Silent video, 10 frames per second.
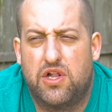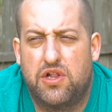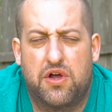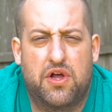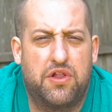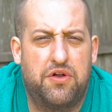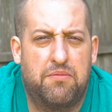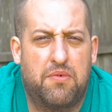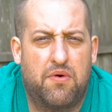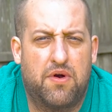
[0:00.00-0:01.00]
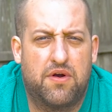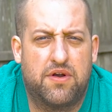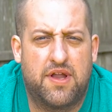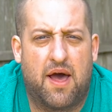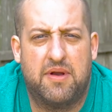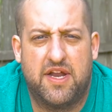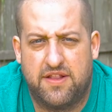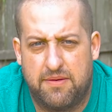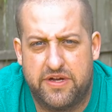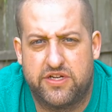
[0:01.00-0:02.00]
look a little more dominant
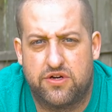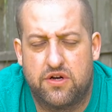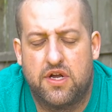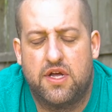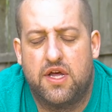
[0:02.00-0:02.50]
in the picture.